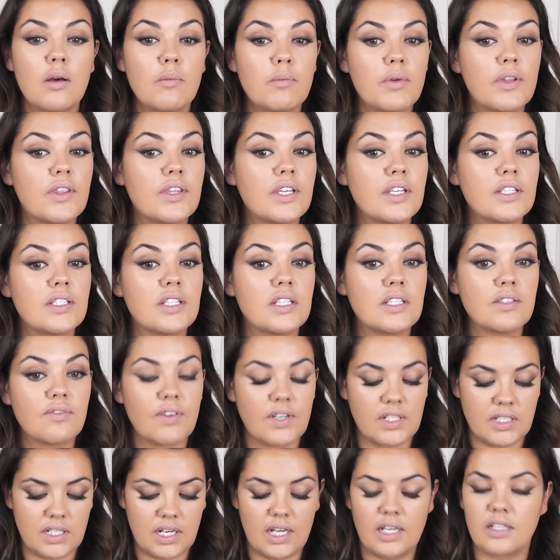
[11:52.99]
But this is
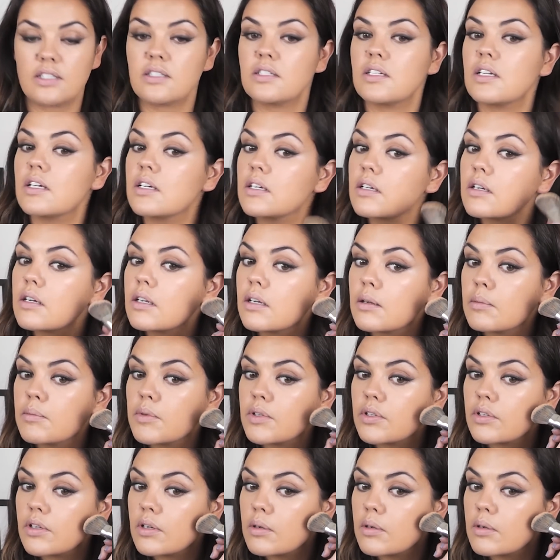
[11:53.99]
fantastic. And I'm just